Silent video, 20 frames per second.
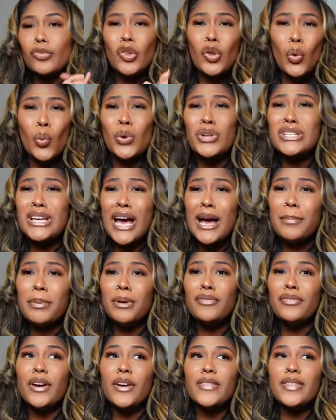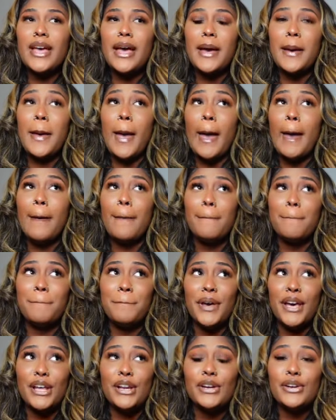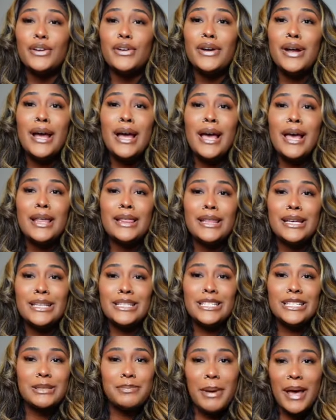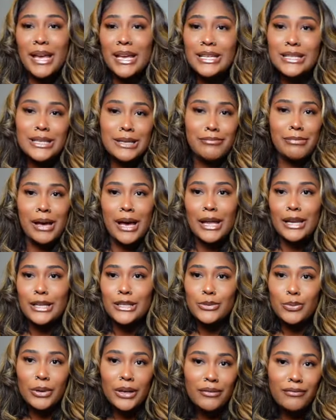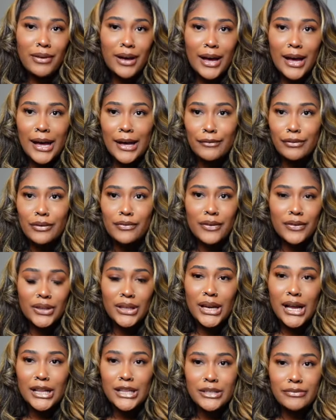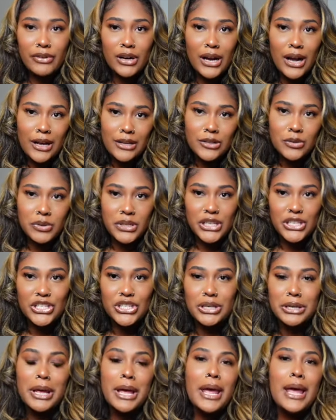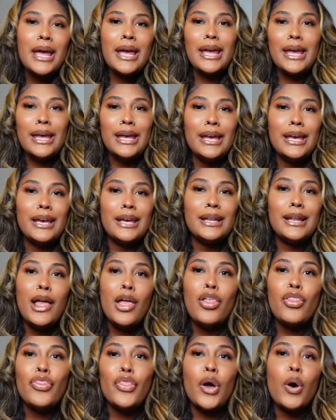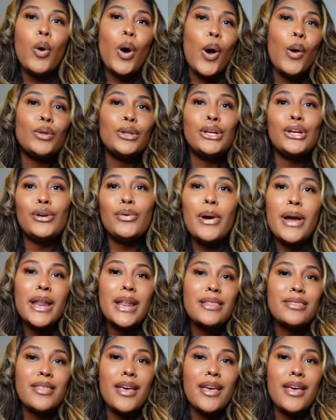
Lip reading: which I prefer that better than just paying somebody $25 or $50 for a consultation, and they'll only credit